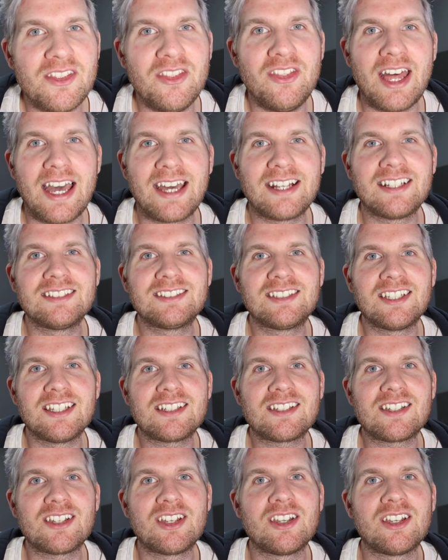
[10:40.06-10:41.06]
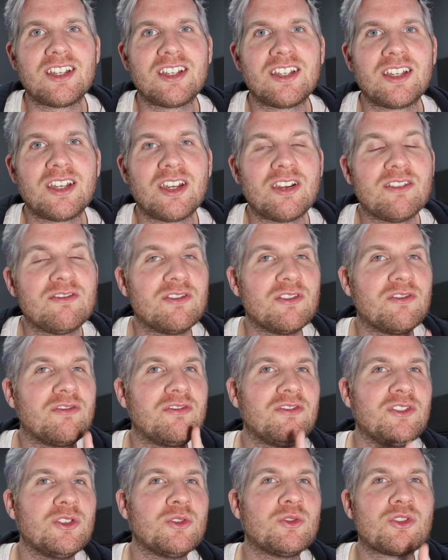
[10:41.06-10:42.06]
that is it for
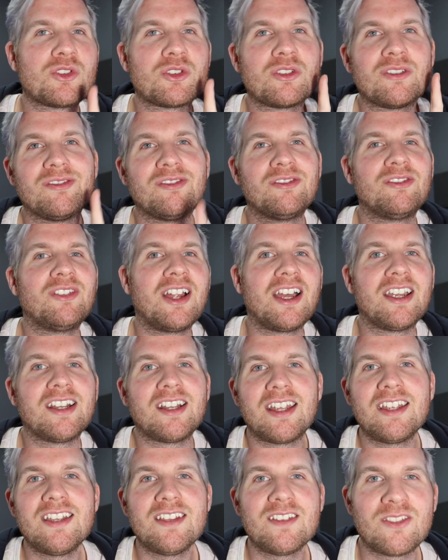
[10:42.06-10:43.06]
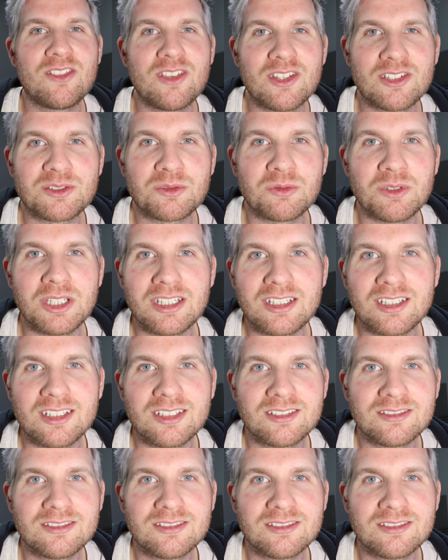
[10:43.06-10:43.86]
Future Friday this week.